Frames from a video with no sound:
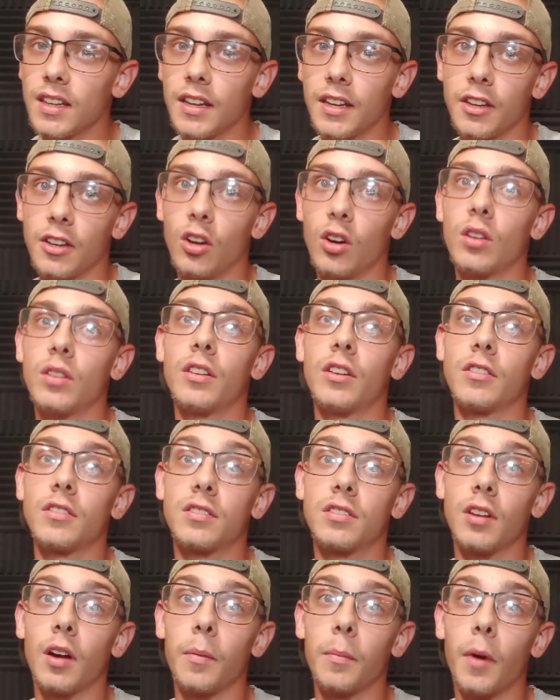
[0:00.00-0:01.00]
You know, there's
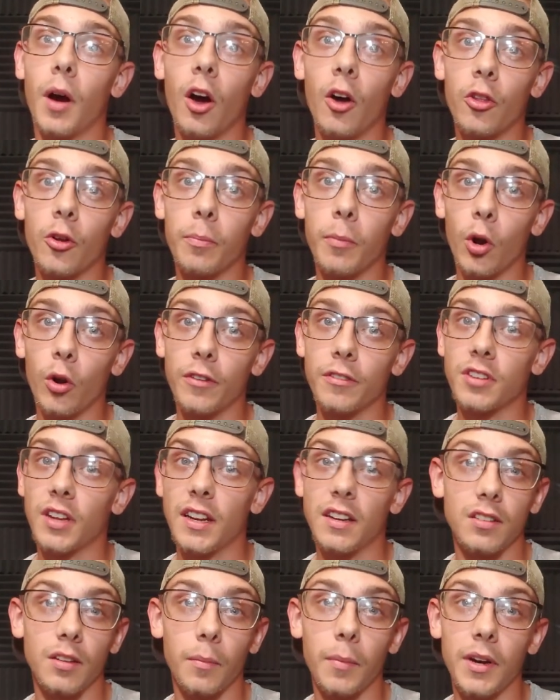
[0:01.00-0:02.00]
some other motives,
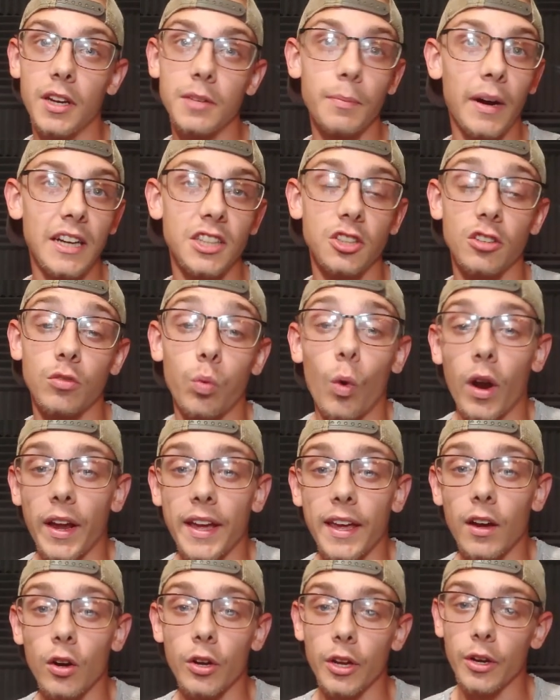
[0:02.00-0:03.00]
like somebody might just want to
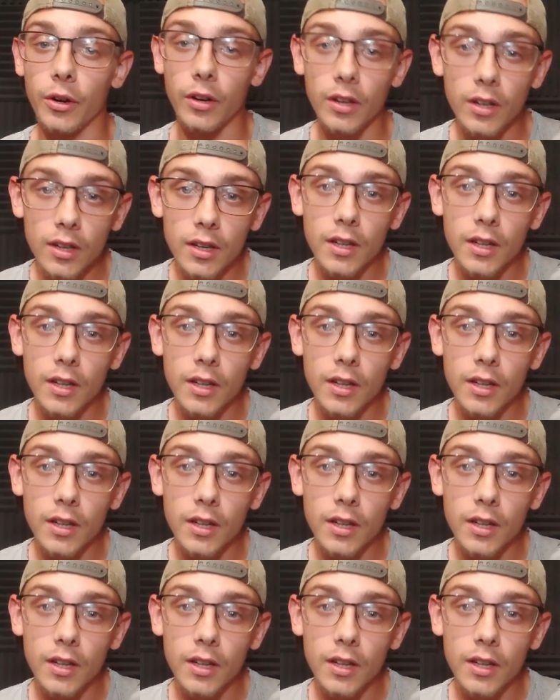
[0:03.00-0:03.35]
kill you.